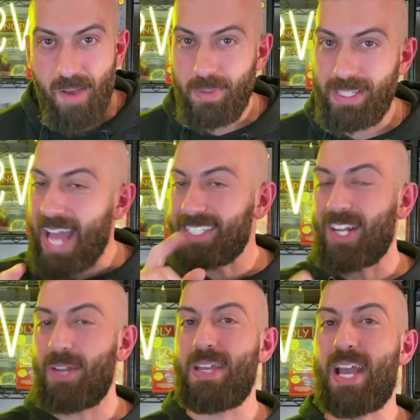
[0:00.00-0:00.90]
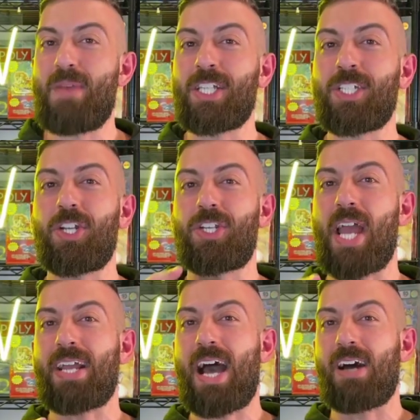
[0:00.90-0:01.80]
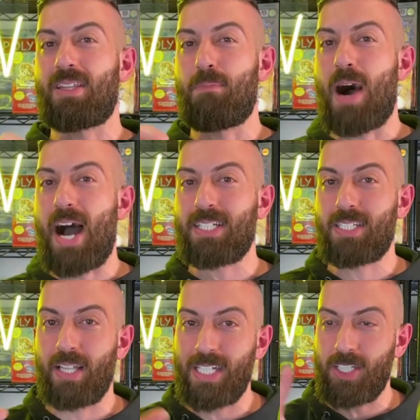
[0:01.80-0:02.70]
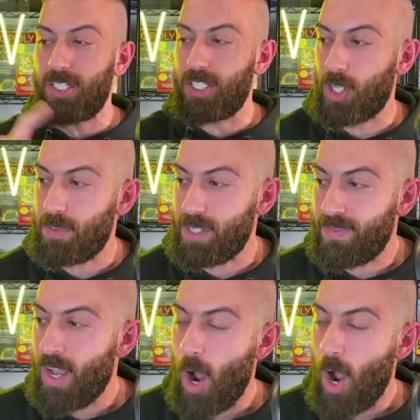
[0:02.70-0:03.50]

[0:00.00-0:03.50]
But that is going to be it. Make sure you check out the mods. The links are in the description.